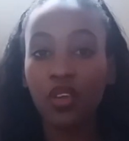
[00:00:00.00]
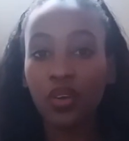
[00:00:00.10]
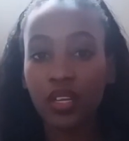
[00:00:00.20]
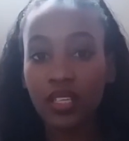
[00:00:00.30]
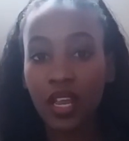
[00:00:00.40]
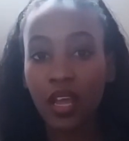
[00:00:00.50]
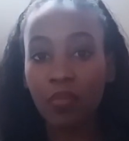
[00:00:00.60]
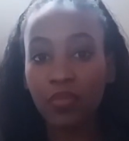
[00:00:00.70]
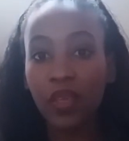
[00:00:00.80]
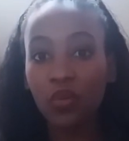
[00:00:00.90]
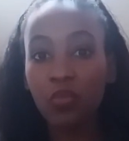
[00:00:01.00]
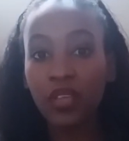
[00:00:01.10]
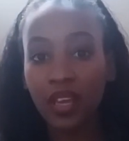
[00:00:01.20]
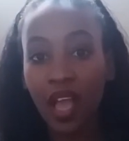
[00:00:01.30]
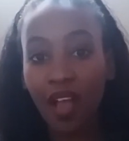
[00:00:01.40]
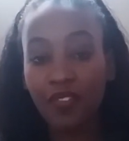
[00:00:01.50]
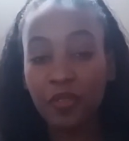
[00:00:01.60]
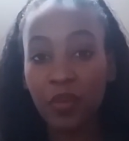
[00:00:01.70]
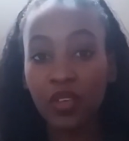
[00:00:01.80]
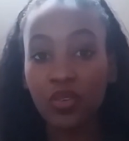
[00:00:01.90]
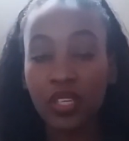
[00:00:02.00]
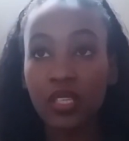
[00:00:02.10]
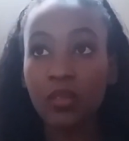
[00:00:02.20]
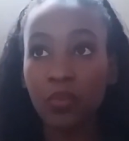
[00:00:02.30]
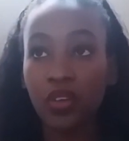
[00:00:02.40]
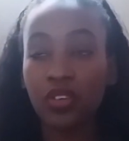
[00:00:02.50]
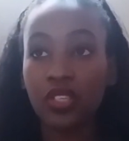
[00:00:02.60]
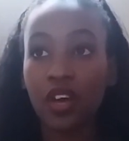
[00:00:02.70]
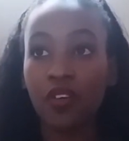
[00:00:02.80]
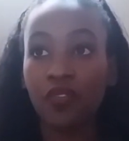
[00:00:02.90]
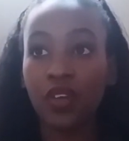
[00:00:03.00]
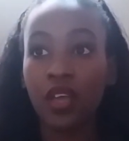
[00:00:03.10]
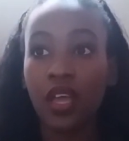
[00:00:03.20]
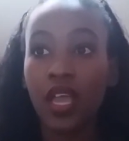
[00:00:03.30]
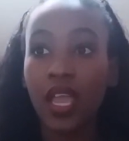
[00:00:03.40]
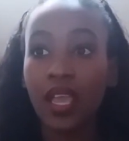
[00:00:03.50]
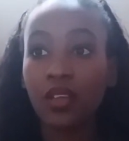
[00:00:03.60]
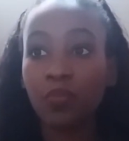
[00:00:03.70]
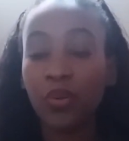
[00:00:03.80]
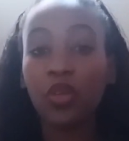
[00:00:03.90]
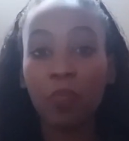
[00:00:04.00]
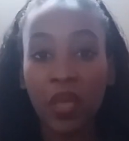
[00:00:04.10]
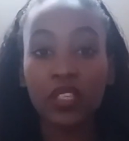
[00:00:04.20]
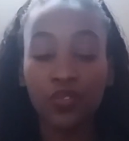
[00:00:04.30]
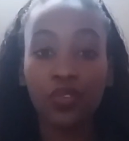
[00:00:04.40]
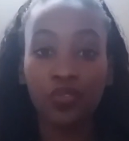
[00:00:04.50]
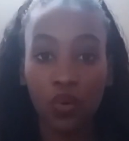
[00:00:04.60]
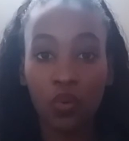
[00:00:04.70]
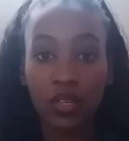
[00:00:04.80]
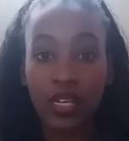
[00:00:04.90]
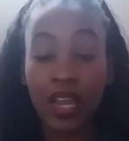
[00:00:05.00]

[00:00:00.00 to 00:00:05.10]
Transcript: You're going to turn up, there will be nerves, but you need to put your best foot forward.